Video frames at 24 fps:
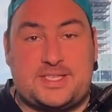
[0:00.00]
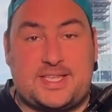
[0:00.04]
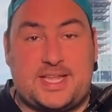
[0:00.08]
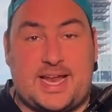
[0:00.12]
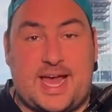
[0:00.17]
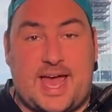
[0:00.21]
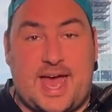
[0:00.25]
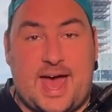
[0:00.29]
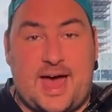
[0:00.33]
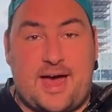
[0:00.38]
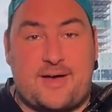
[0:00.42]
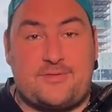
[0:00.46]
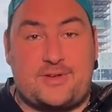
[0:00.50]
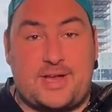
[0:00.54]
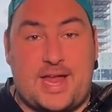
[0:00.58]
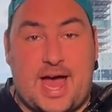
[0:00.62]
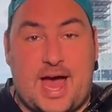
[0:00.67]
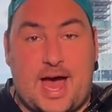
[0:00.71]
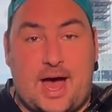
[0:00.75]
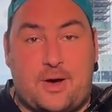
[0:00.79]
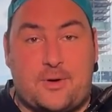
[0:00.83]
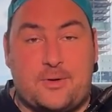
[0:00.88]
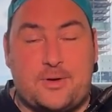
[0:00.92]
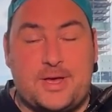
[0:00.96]
that I have
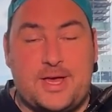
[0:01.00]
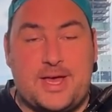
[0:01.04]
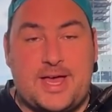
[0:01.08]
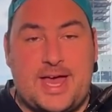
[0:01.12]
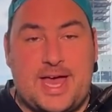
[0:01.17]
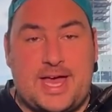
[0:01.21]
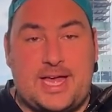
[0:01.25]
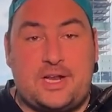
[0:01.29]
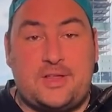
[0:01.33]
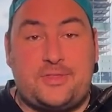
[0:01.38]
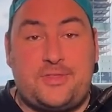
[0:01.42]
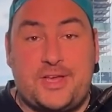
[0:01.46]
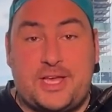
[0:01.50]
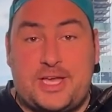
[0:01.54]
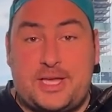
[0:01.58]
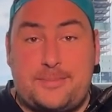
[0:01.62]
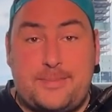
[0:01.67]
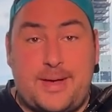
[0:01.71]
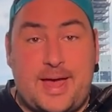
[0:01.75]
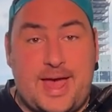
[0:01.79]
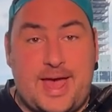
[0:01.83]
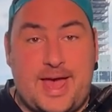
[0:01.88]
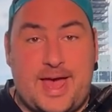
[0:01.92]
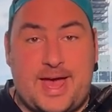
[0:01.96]
now and I'll think in
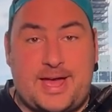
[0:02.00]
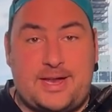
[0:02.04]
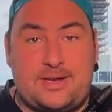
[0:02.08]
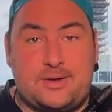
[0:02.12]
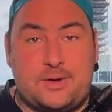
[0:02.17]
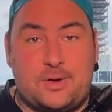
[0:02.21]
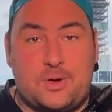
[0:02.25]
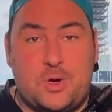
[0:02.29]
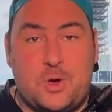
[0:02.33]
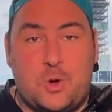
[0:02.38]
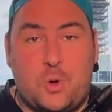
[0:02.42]
my head,